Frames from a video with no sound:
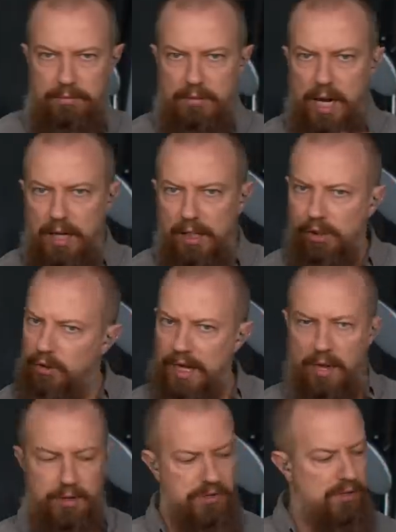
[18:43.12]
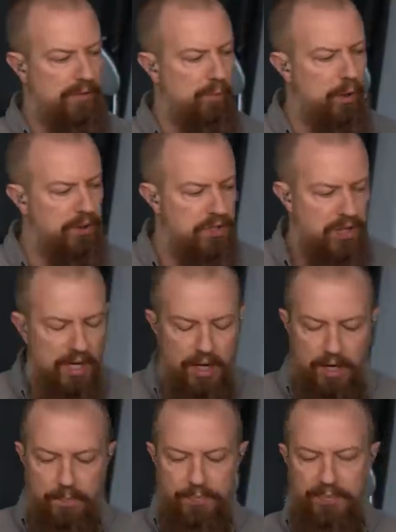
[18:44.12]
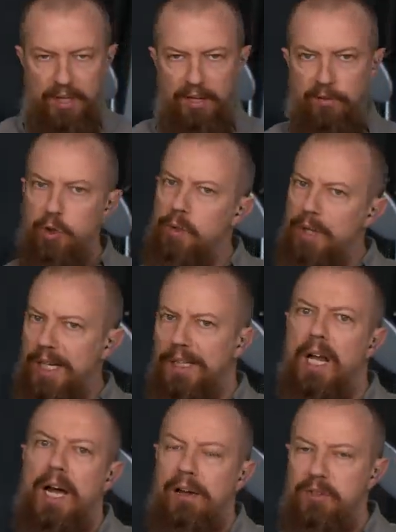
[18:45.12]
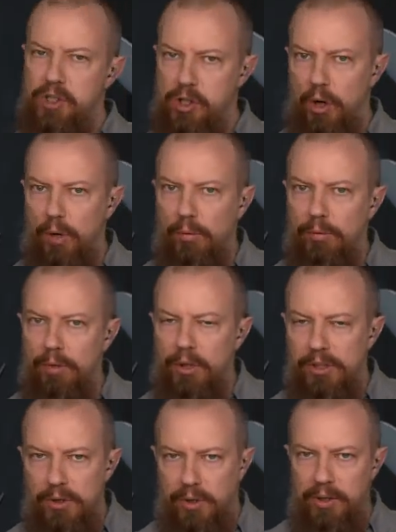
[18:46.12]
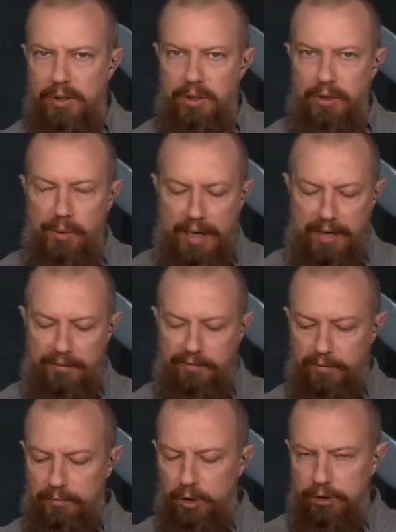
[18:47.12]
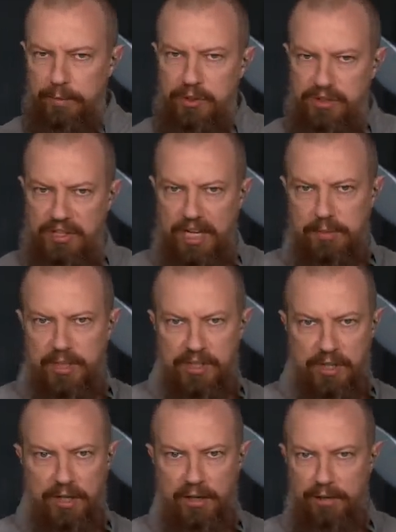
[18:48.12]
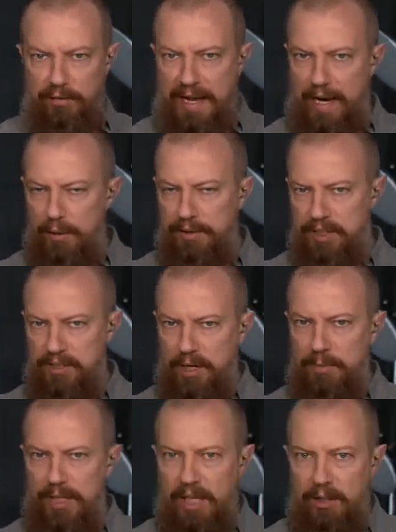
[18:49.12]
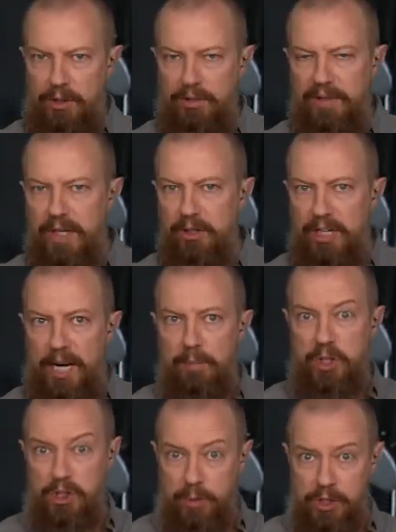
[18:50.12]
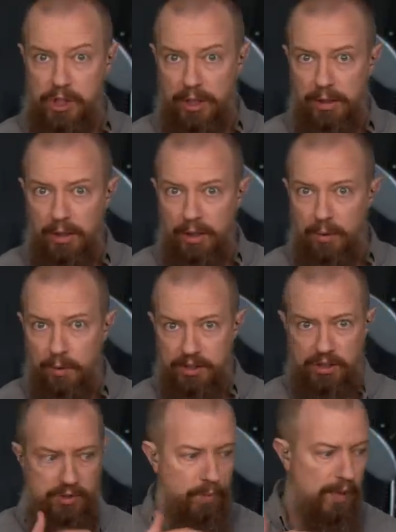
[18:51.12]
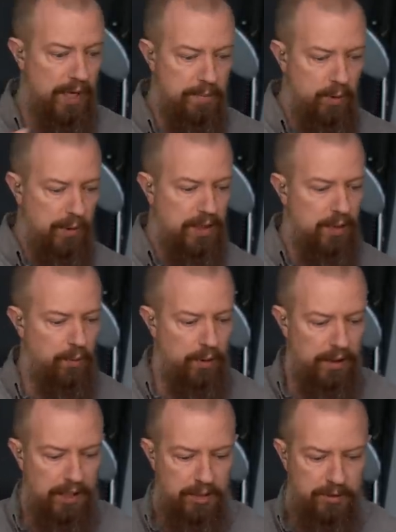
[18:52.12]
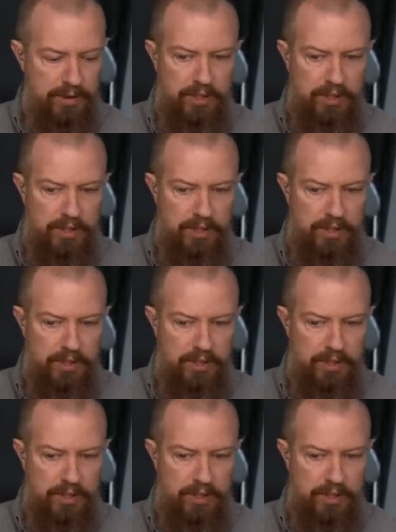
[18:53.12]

not clear on how this stuff works, if you're doing a live show, you can you have multiple segments of how things come together. You've got your camera switching, which is what I'm doing here, where it allows me